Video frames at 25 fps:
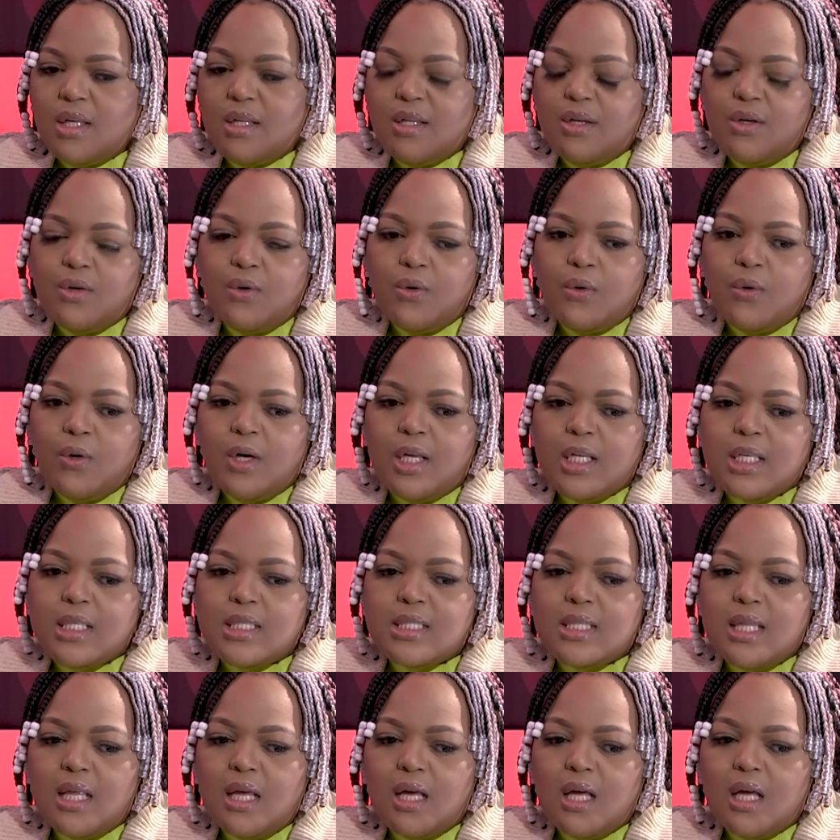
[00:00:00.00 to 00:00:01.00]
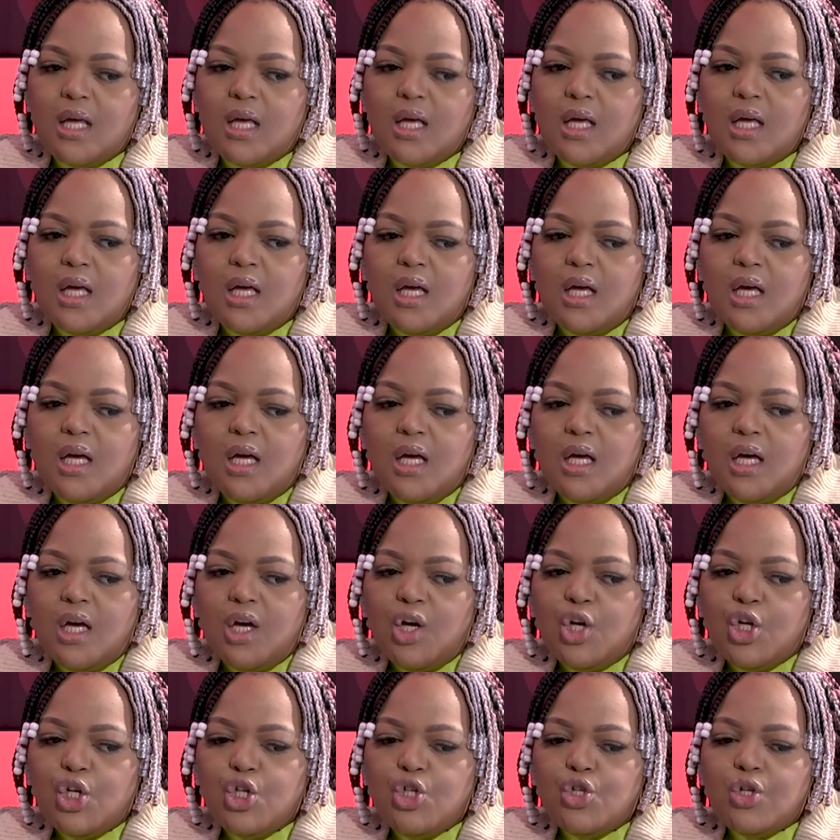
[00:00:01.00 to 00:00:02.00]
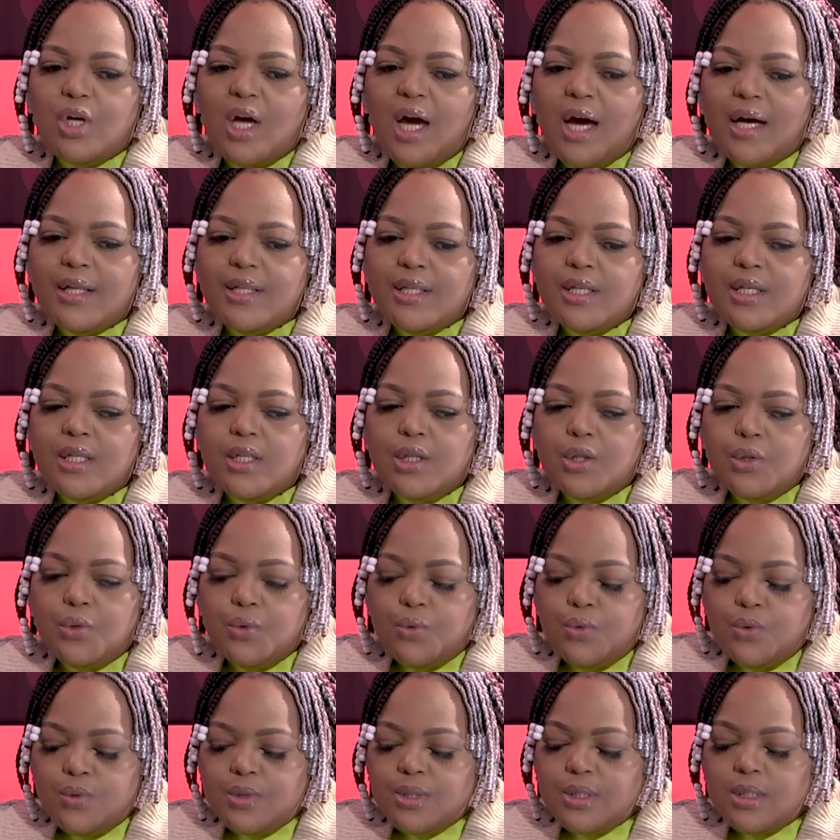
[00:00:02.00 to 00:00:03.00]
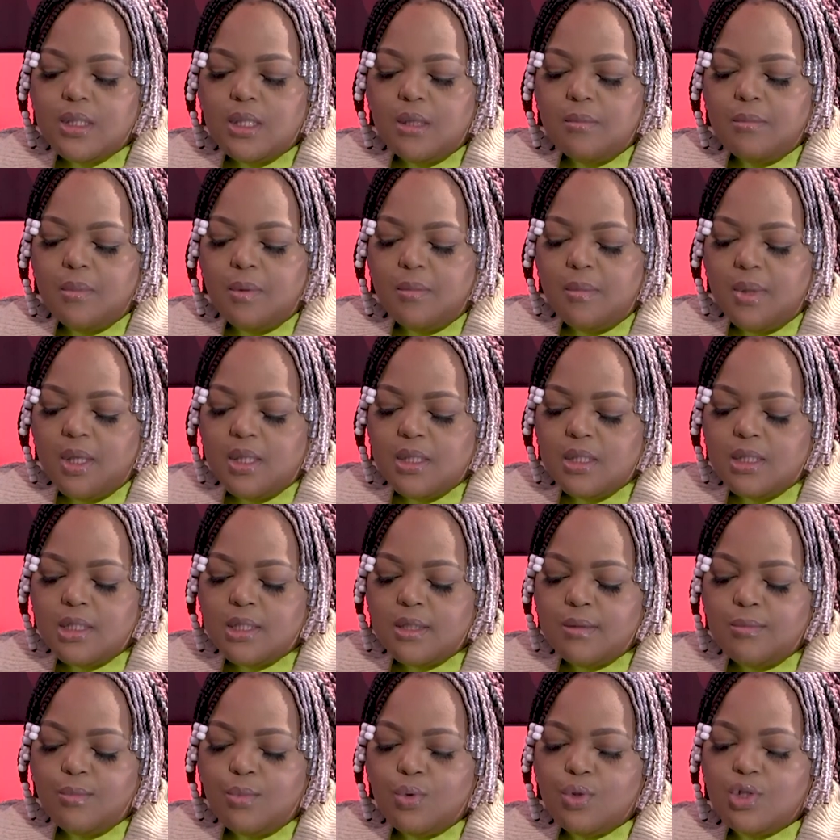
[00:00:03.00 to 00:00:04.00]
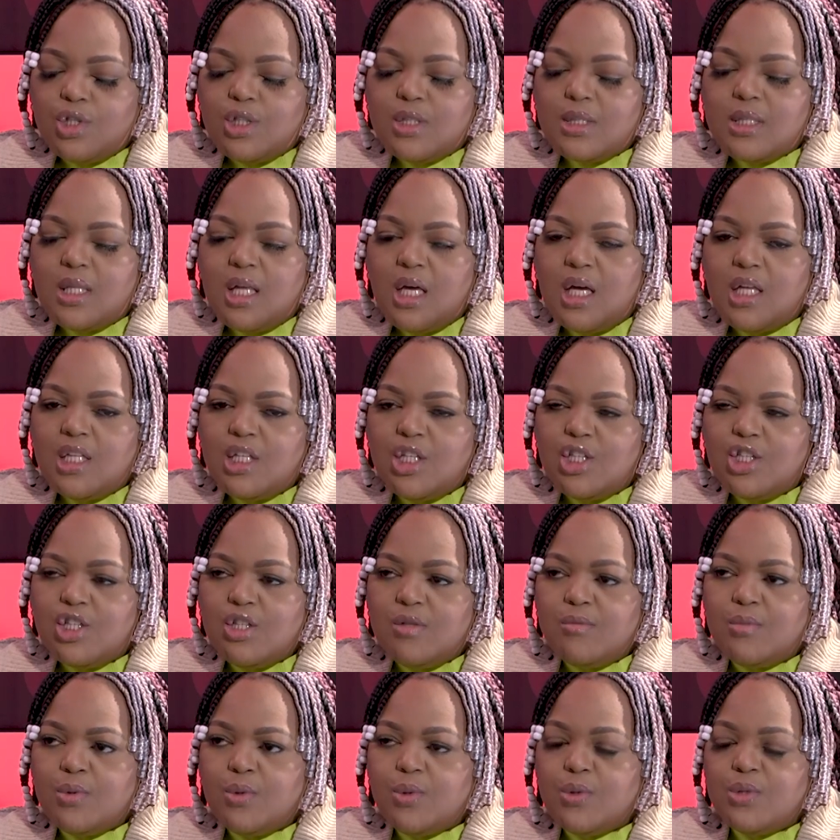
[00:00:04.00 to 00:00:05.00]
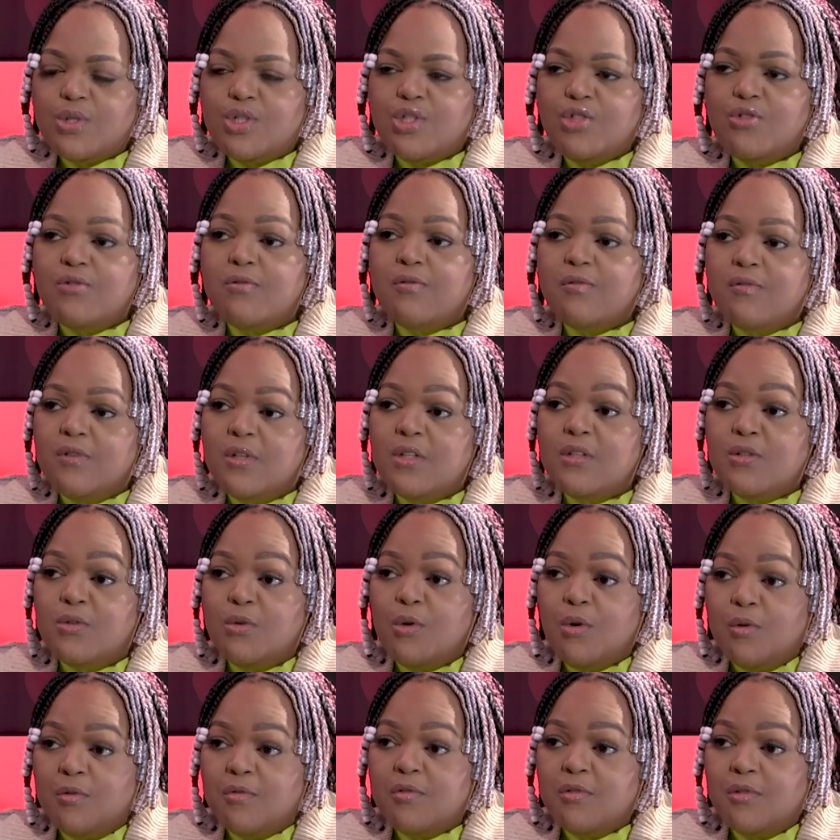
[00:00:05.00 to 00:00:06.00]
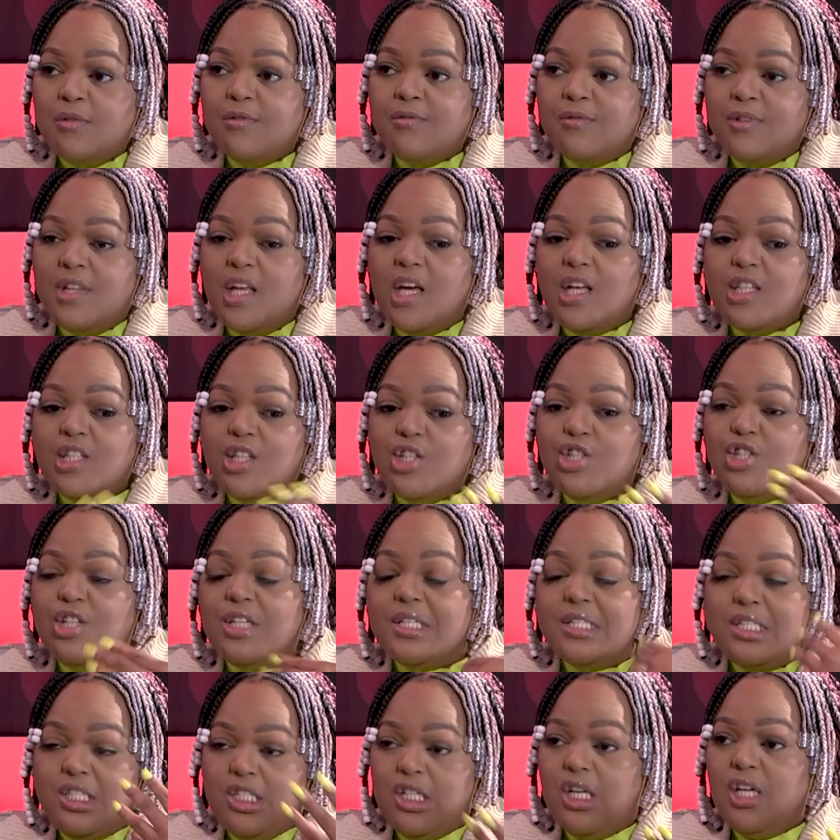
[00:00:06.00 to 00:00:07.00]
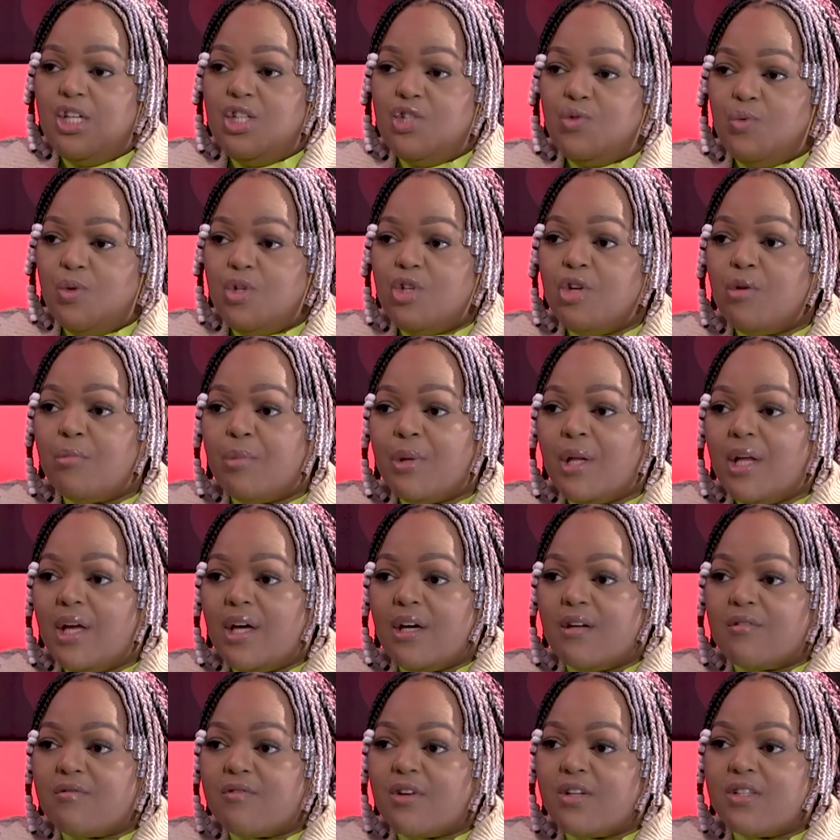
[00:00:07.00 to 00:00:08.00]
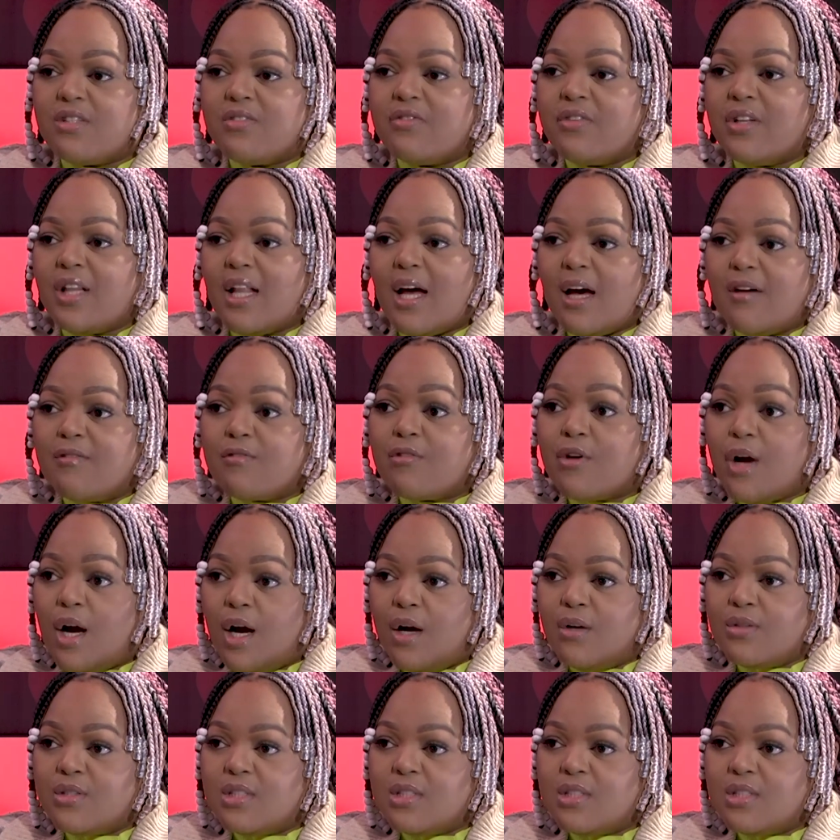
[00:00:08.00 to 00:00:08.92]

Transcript: radio, and it's like you kind of lose the momentum or just the energy because you feed off of the energy exchange when you're playing in front of a live crowd.